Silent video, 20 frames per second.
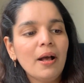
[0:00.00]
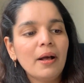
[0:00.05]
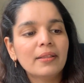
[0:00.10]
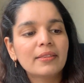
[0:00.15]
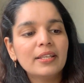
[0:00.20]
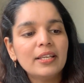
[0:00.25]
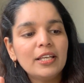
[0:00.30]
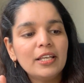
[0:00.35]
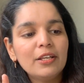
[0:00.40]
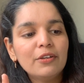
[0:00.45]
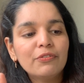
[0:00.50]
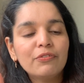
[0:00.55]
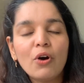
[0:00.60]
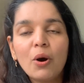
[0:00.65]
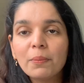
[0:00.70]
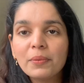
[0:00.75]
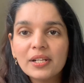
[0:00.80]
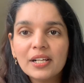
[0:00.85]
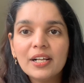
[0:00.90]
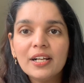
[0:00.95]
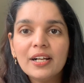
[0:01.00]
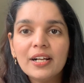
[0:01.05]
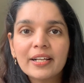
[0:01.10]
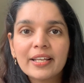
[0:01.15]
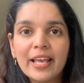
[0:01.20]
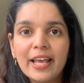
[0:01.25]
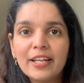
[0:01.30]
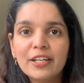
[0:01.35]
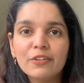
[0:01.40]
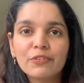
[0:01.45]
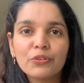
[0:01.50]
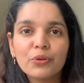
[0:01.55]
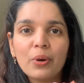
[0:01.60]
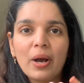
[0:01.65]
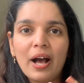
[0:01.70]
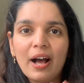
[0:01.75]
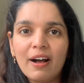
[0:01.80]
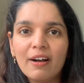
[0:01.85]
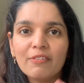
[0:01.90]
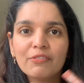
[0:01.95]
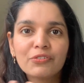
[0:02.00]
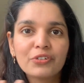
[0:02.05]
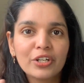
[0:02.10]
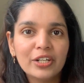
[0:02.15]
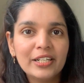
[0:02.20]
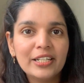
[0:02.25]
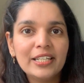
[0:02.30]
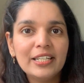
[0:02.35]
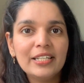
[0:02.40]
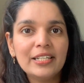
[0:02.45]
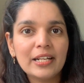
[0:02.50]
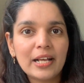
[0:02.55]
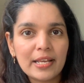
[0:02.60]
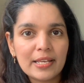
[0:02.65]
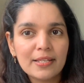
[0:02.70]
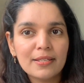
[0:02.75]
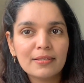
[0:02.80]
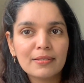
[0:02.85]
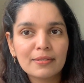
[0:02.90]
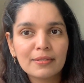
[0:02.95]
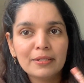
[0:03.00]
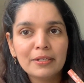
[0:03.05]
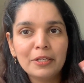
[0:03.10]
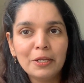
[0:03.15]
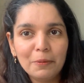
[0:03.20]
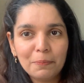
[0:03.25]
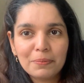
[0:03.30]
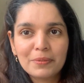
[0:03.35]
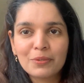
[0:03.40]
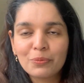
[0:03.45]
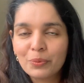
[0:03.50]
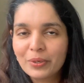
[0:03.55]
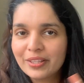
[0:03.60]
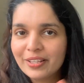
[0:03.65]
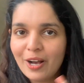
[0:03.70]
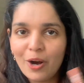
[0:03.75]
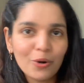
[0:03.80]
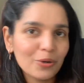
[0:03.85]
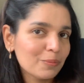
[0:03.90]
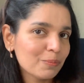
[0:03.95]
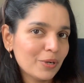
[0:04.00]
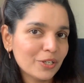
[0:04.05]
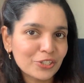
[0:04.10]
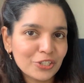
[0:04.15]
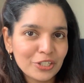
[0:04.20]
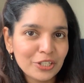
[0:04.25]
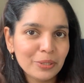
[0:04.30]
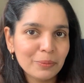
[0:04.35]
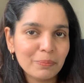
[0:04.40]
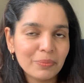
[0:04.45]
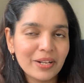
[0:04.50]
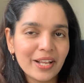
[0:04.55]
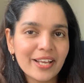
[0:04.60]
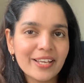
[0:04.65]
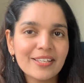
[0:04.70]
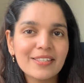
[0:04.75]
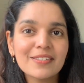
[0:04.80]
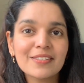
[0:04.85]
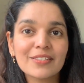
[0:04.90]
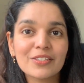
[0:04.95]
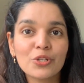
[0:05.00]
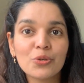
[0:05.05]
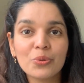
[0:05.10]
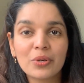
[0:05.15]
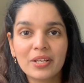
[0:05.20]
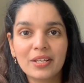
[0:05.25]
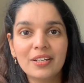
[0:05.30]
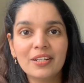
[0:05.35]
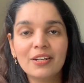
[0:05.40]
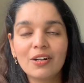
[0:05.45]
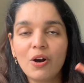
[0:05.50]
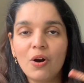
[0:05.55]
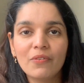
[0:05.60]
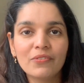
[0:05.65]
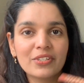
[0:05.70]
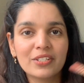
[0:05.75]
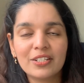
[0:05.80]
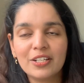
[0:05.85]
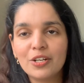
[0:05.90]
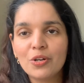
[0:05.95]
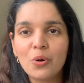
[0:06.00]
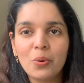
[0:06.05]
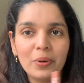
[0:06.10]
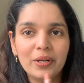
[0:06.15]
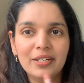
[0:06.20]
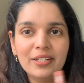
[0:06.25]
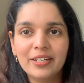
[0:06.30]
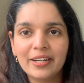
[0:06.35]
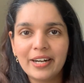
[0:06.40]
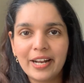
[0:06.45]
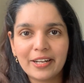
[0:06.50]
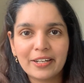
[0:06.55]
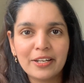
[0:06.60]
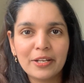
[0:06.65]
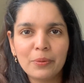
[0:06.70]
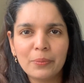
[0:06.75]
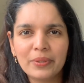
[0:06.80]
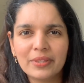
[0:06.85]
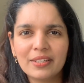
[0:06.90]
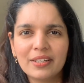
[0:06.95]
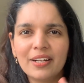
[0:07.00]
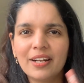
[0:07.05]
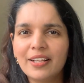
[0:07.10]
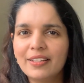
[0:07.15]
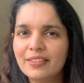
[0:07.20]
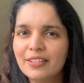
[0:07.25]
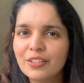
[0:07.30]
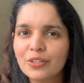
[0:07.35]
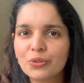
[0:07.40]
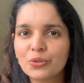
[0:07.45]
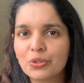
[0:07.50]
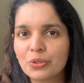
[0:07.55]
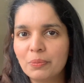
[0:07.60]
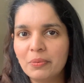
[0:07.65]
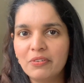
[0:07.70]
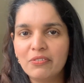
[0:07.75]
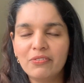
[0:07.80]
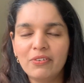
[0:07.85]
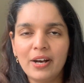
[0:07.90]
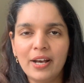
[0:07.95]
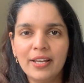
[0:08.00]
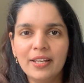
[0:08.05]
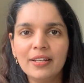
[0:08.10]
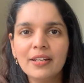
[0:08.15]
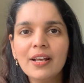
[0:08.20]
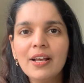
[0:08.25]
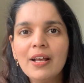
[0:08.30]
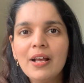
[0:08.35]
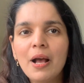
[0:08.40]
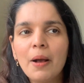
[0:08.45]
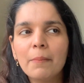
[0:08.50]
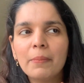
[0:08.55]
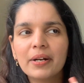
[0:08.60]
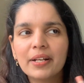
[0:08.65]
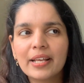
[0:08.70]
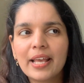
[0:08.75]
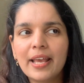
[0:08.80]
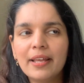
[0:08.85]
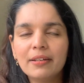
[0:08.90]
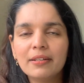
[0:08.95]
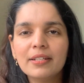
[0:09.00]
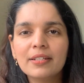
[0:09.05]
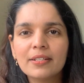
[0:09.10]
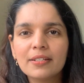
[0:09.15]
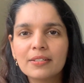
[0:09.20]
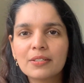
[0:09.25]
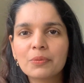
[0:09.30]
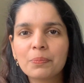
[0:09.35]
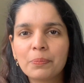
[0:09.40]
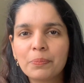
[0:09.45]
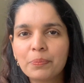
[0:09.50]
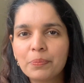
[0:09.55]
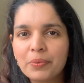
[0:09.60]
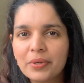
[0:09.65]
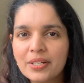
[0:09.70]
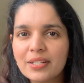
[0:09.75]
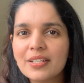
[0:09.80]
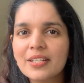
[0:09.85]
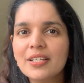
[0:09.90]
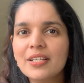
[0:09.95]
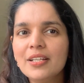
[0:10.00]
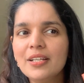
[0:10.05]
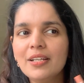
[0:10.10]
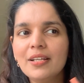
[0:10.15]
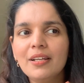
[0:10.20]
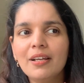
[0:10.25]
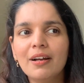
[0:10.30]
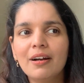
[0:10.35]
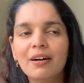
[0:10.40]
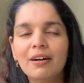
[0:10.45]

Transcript: The formula, again, if you have really nice lips without much lip lines, you can obviously go in directly with it and I think you should be fine. But again, it is pretty